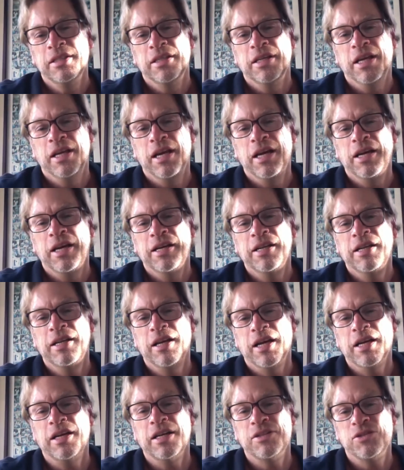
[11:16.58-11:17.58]
And
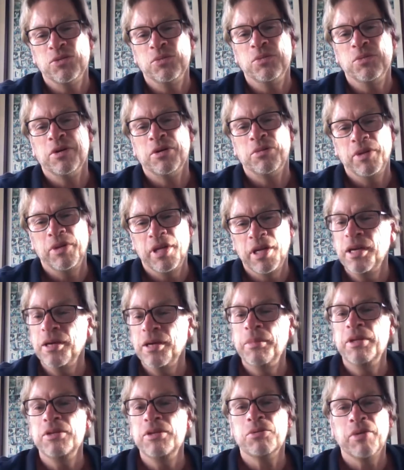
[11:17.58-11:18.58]
I got to work with
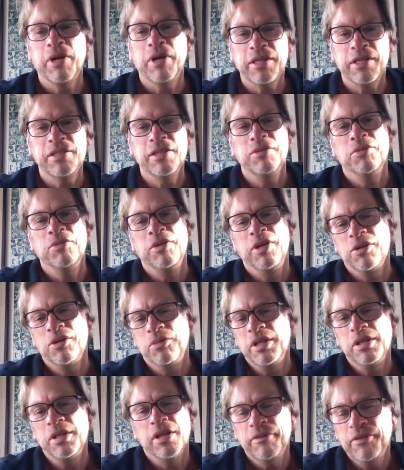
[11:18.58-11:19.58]
him and direct, and, you know,
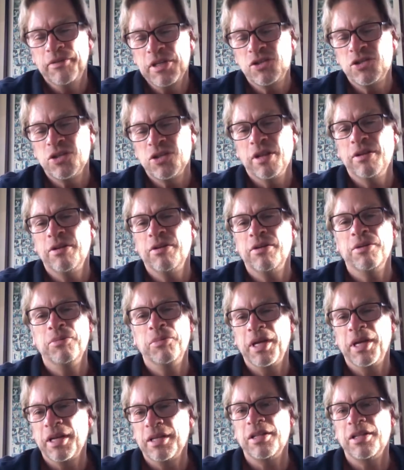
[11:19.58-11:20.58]
we loved each other and
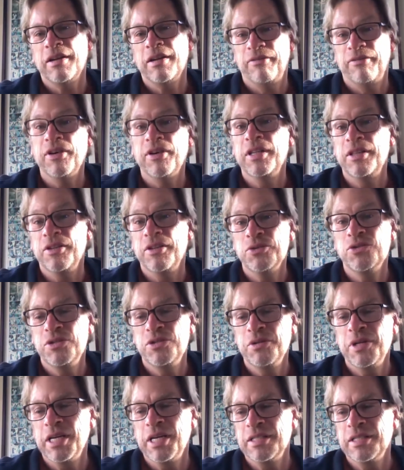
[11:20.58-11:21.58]
we had a lot of fun those
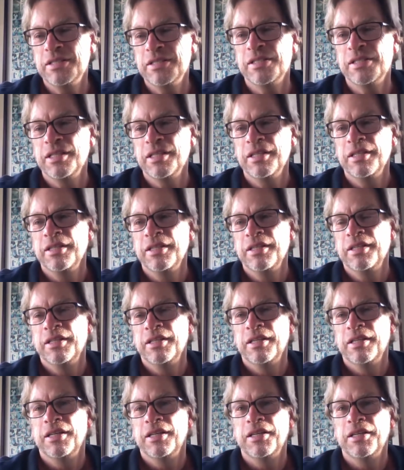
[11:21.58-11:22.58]
2 days.
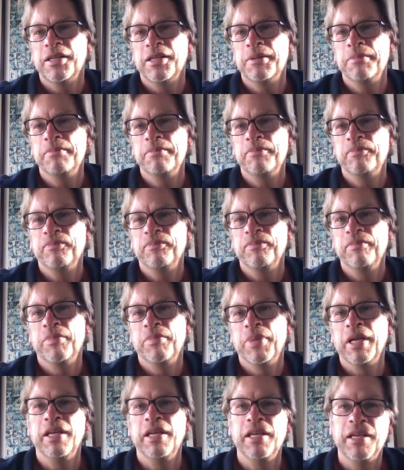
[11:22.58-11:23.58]

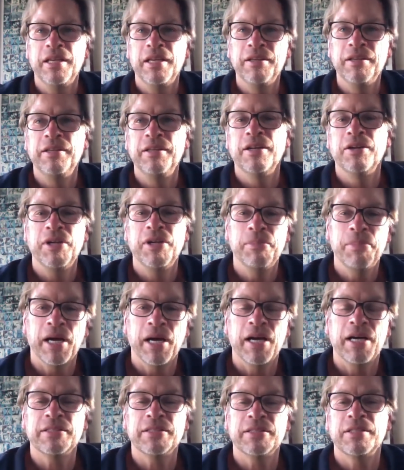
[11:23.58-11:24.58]
But he, you know, he
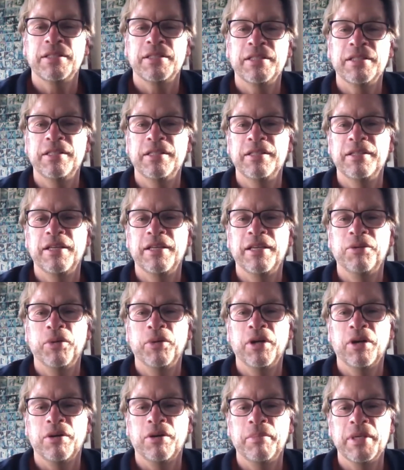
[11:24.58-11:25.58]
passed and
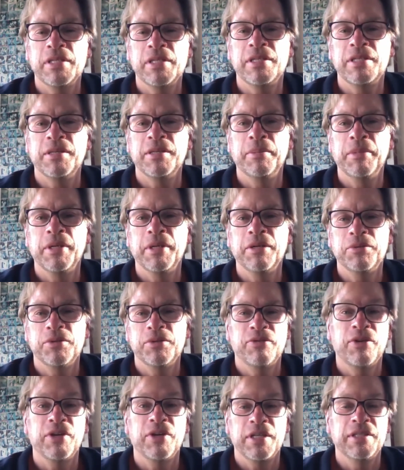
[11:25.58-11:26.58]
we all missed him, and it
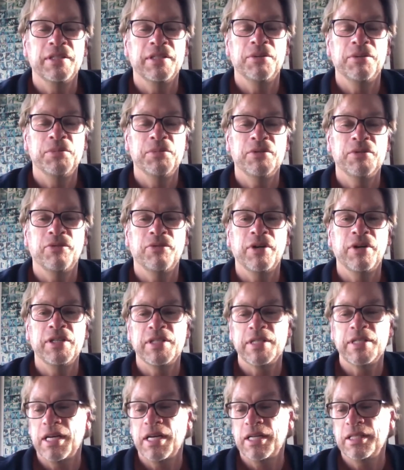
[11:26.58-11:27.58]
was very
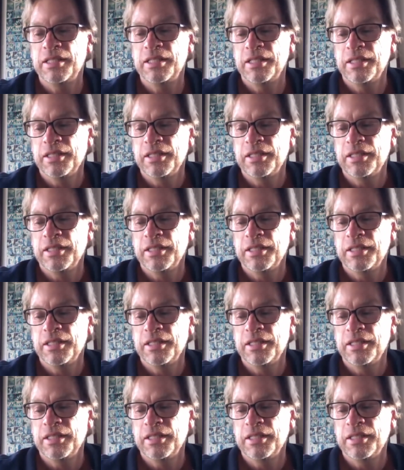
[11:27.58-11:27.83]
sad.